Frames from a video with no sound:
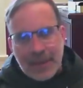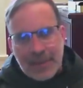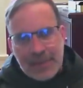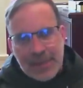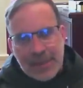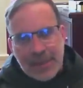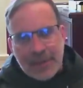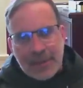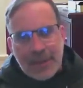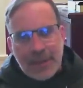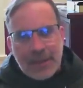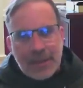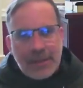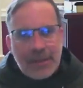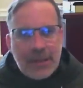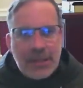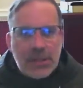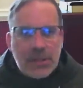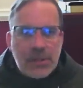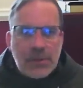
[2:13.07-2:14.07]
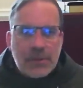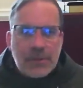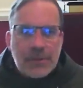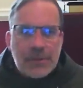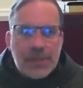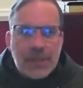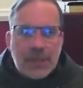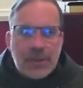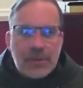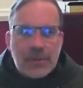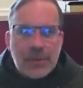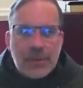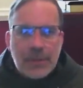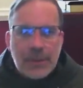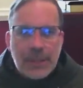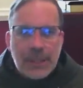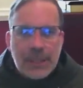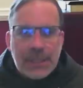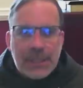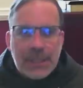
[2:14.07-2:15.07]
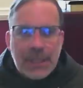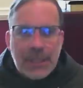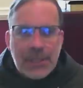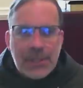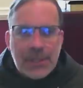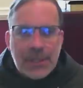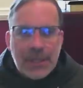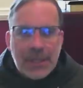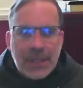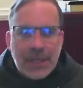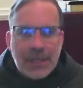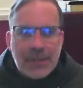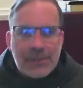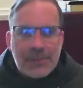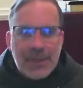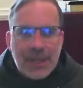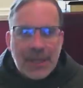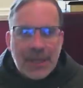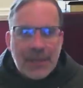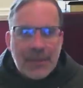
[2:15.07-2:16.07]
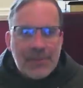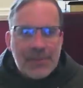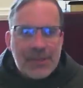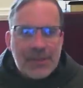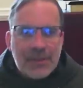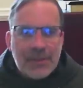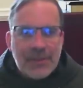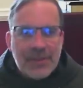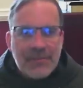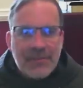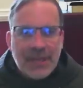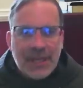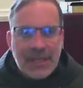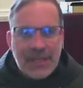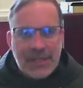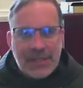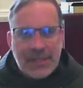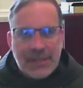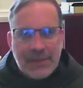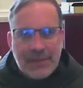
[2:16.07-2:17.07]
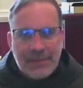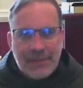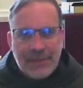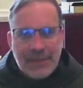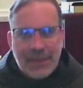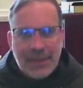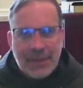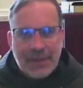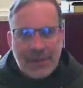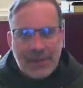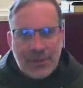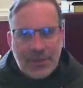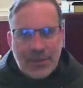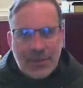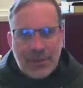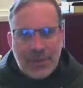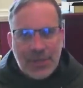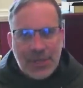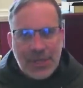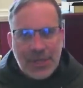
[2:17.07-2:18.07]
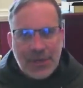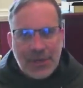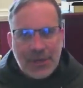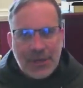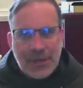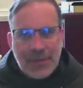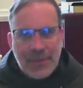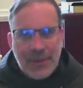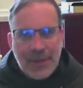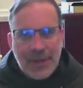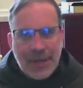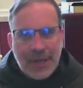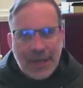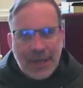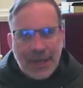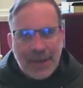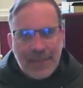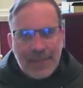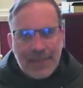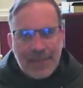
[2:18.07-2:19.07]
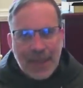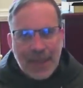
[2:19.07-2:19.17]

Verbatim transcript: I'm sorry that the issue of sexual orientation has become so divisive in our church and our community.